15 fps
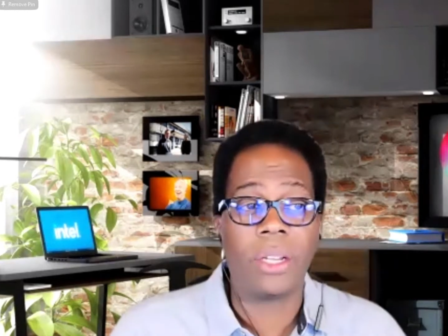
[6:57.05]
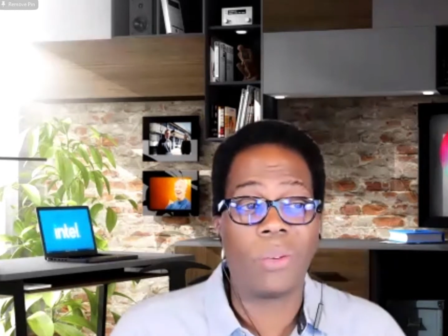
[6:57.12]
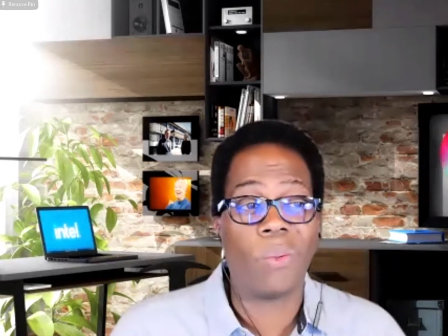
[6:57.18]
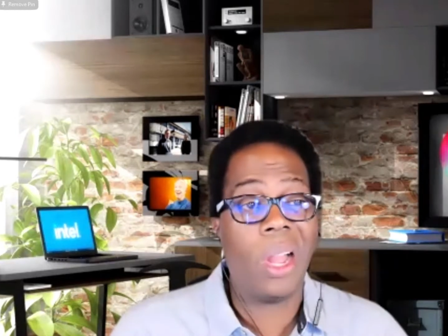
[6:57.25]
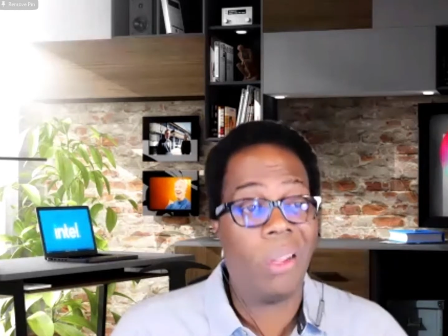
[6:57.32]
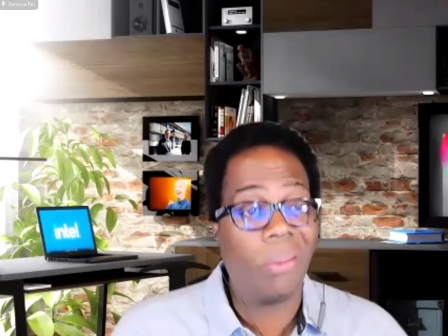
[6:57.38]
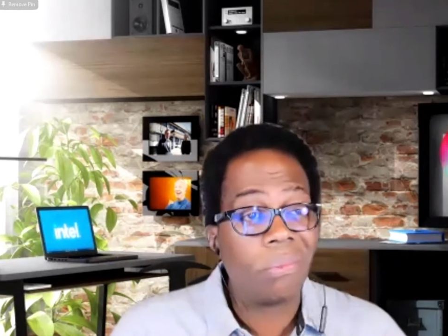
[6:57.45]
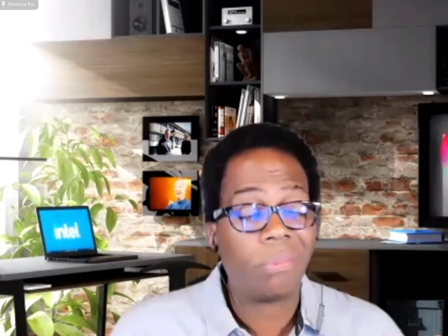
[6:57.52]

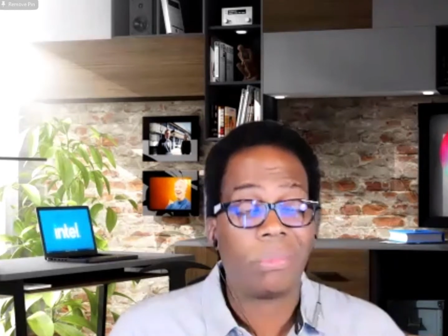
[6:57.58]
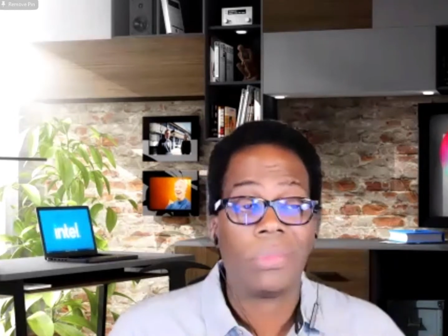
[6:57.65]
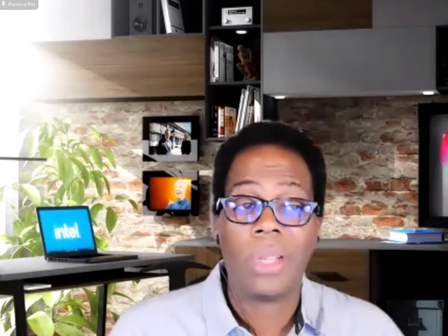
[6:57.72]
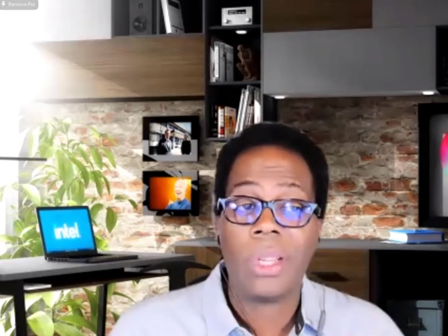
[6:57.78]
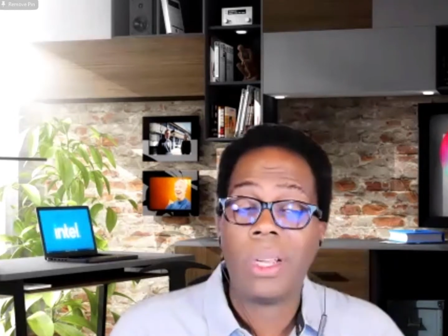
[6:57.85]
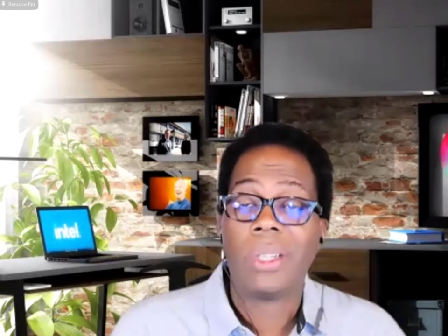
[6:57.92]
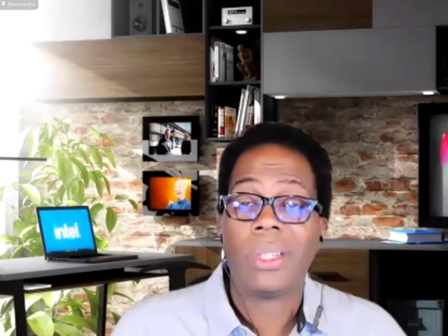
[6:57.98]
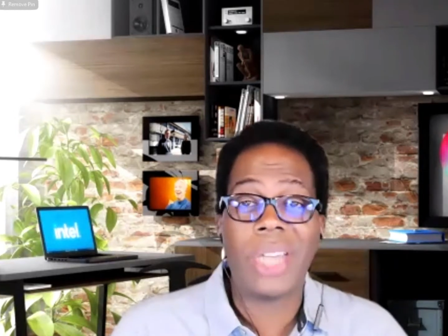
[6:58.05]
Well,
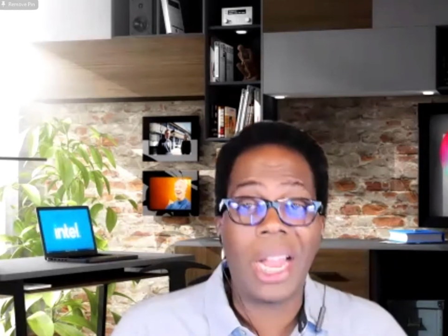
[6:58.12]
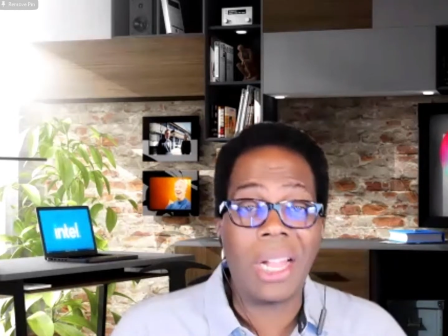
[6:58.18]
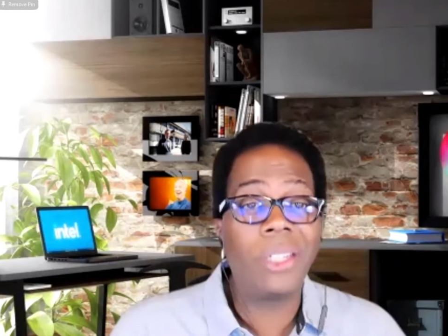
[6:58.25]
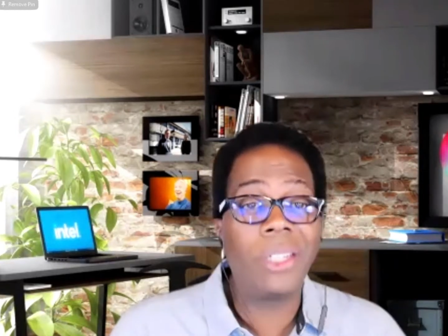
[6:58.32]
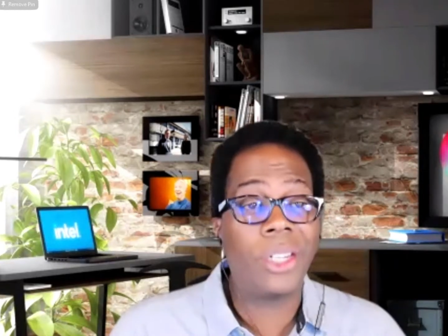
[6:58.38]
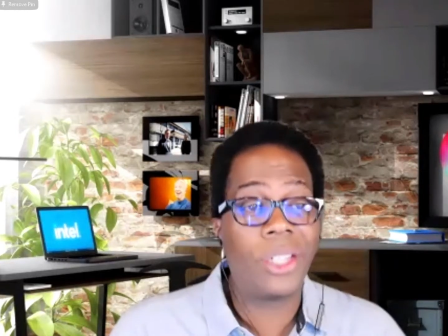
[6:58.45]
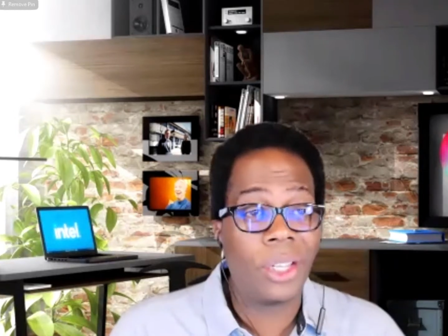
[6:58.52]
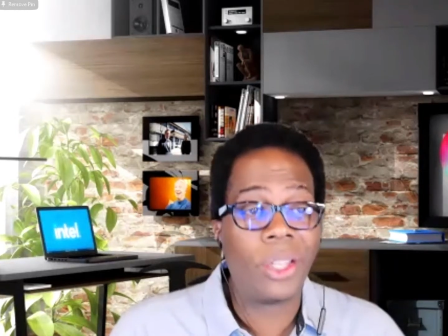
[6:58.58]

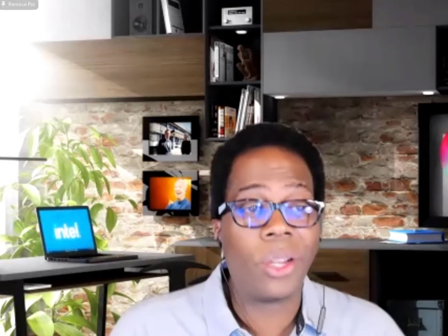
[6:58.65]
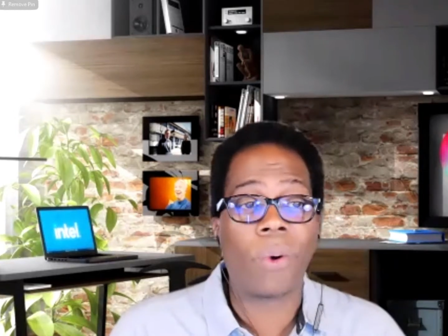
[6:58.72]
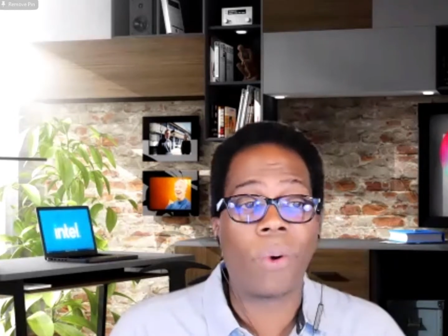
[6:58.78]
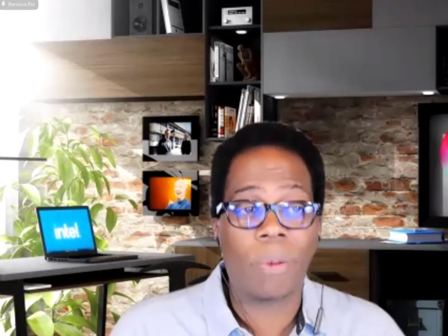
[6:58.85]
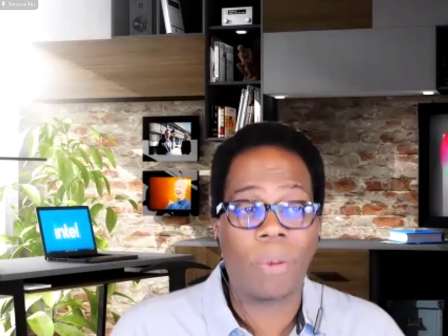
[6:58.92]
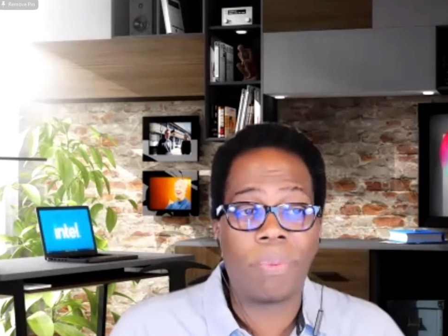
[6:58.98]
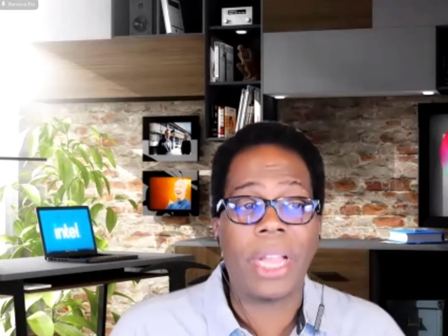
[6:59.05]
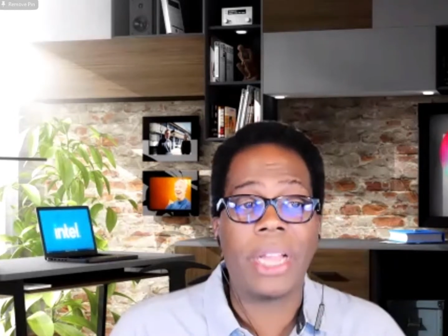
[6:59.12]
challenges in the
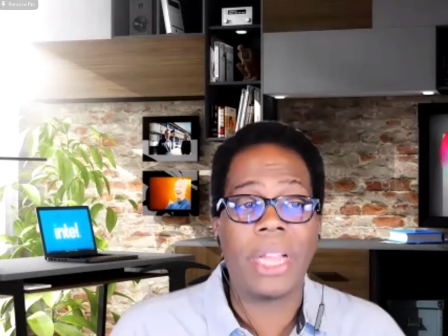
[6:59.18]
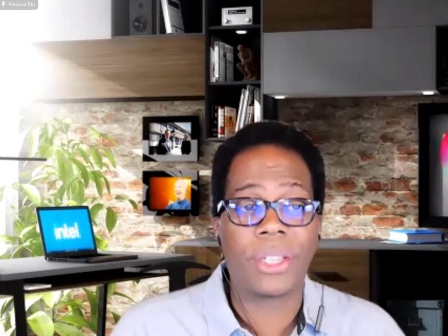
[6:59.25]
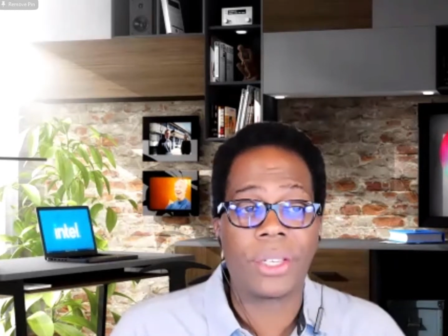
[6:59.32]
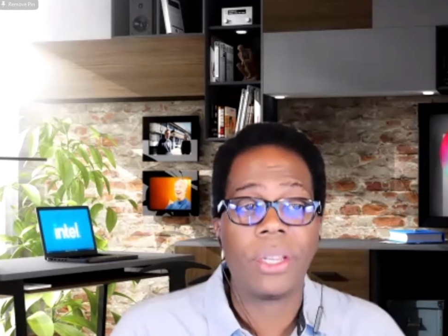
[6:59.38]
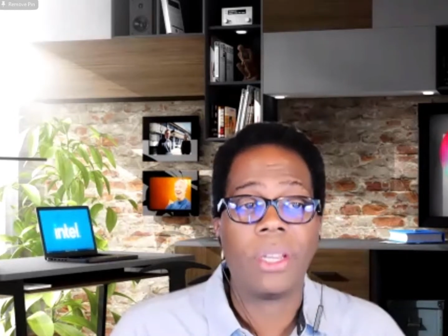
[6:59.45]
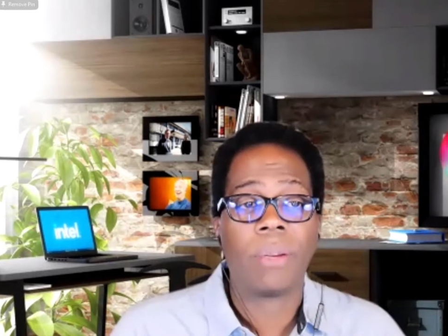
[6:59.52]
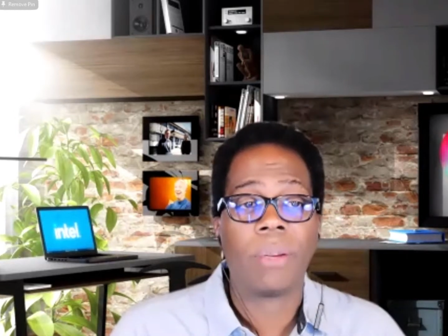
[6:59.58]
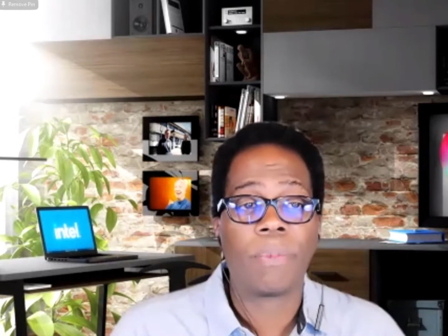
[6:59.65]

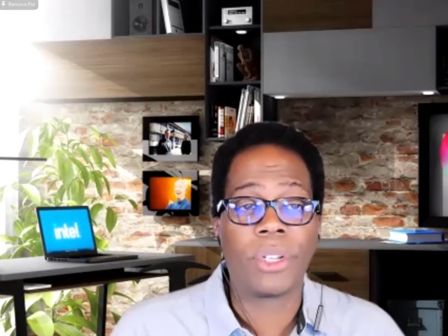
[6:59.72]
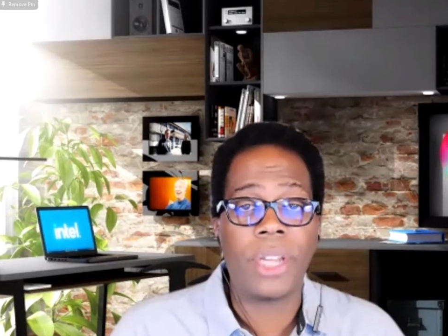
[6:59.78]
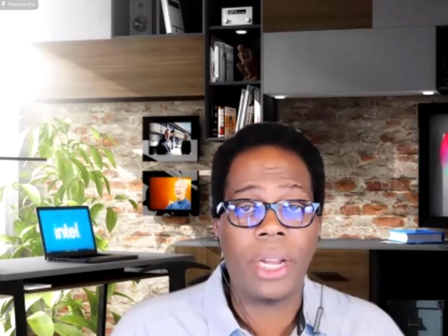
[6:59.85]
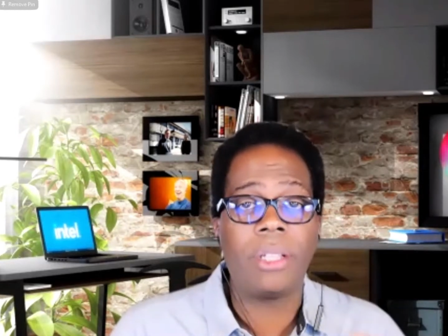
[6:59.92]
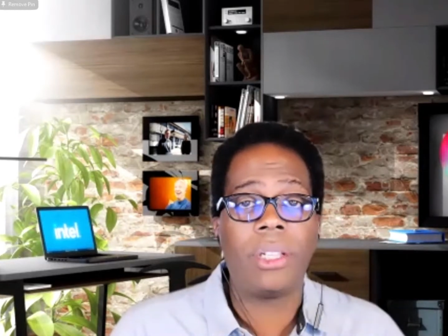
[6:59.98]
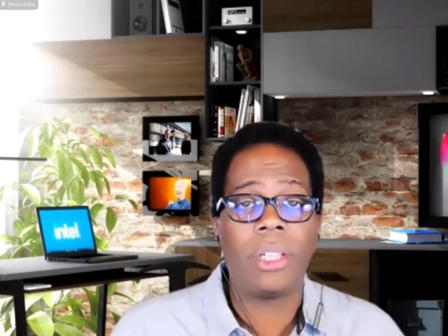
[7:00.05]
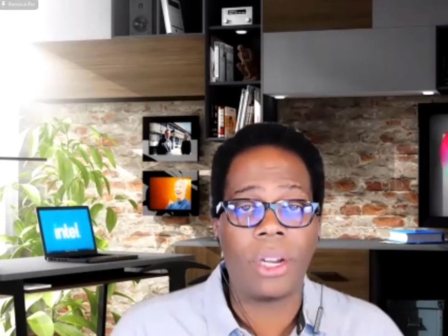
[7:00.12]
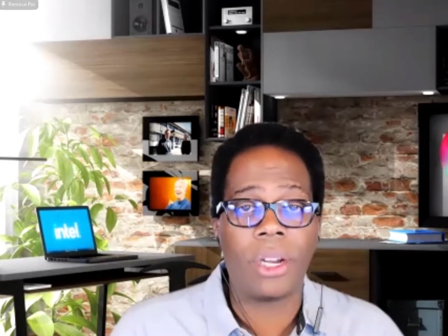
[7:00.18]
workplace,
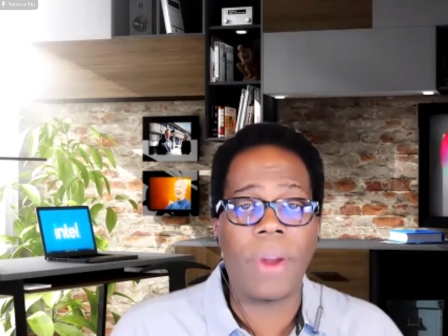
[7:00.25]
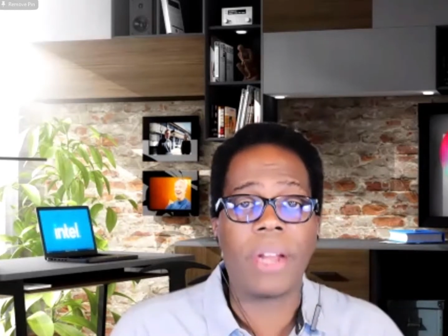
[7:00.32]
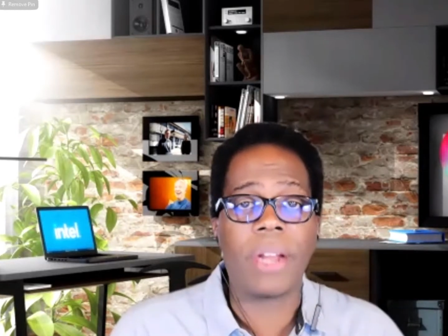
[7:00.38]
particularly around